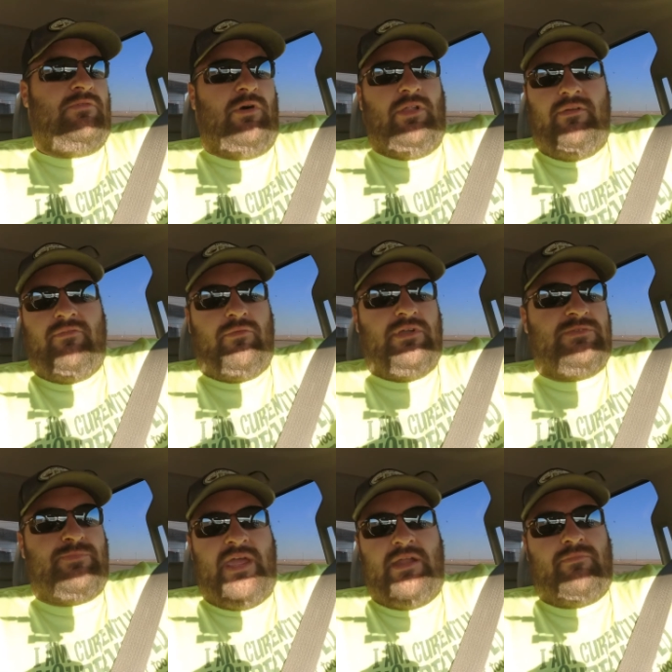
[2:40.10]
while everyone is
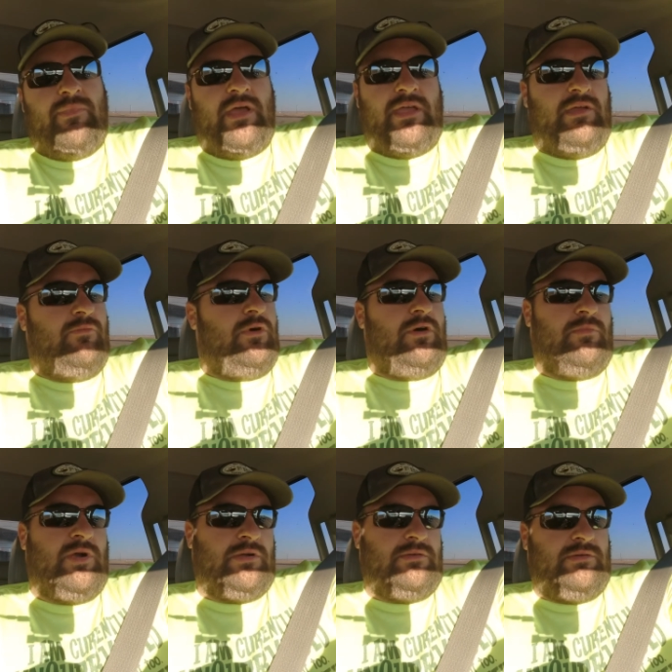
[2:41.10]
panic buying at
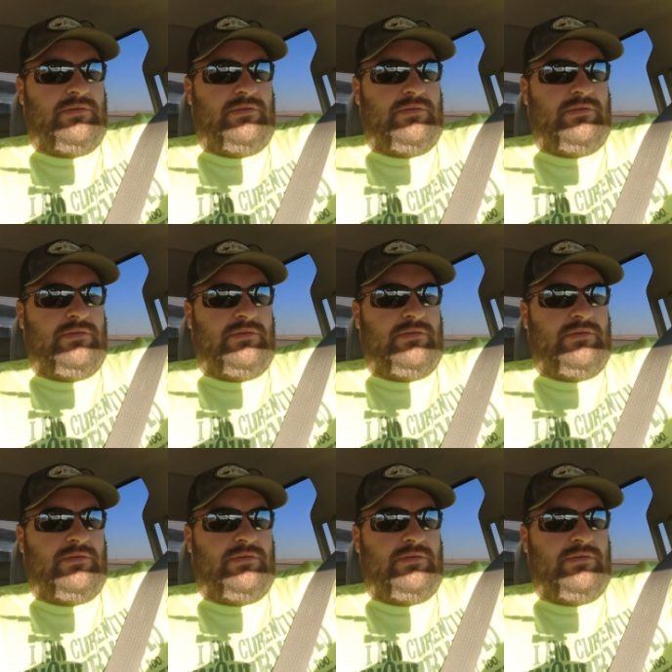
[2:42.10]
Walmart